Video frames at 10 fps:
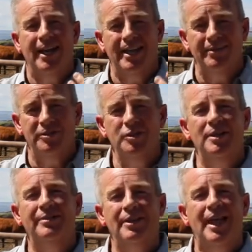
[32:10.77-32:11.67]
And if you
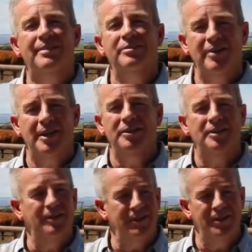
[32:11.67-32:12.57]
live a life of
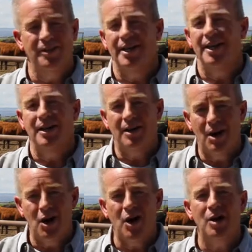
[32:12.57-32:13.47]
anger, you're going to
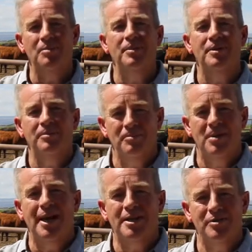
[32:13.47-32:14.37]
harm
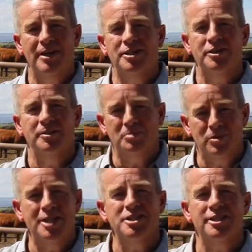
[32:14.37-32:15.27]
my creation, the
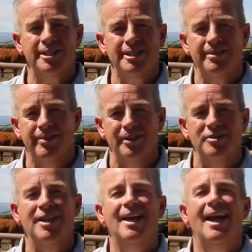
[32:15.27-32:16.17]
preciousness of others.